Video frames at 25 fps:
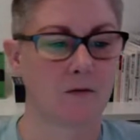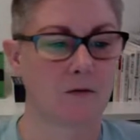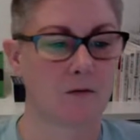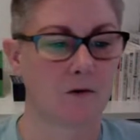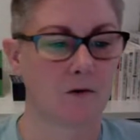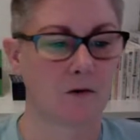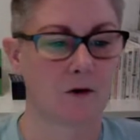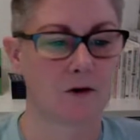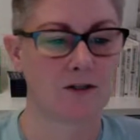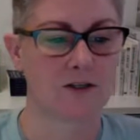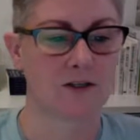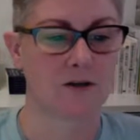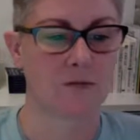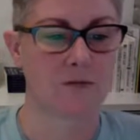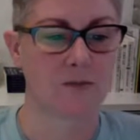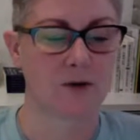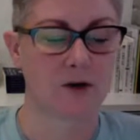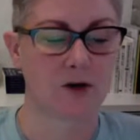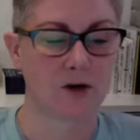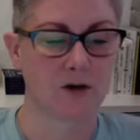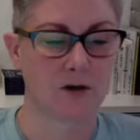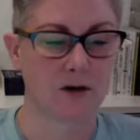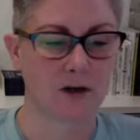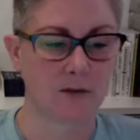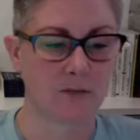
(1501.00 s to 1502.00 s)
or is it
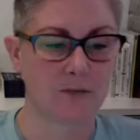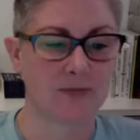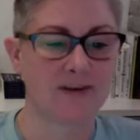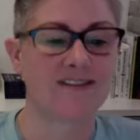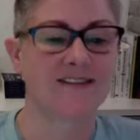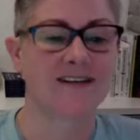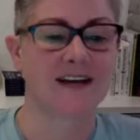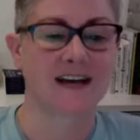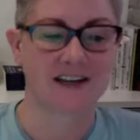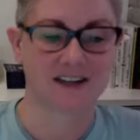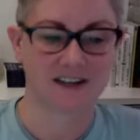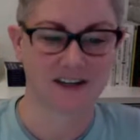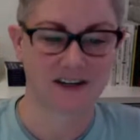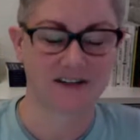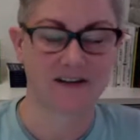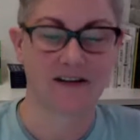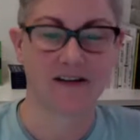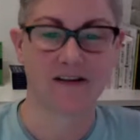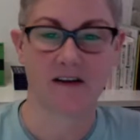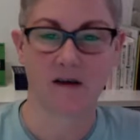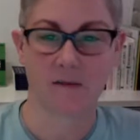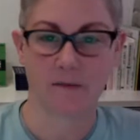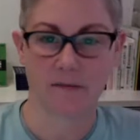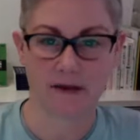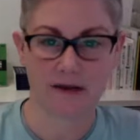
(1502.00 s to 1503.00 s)
purely possession
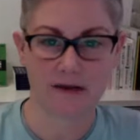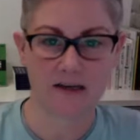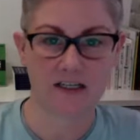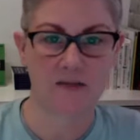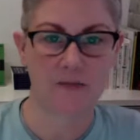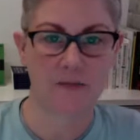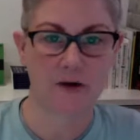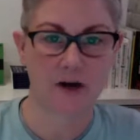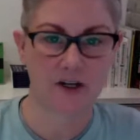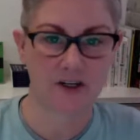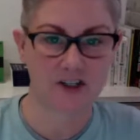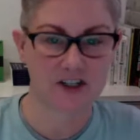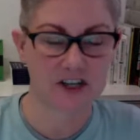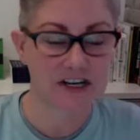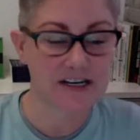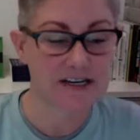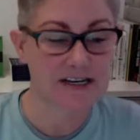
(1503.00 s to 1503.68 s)
that can be expunged?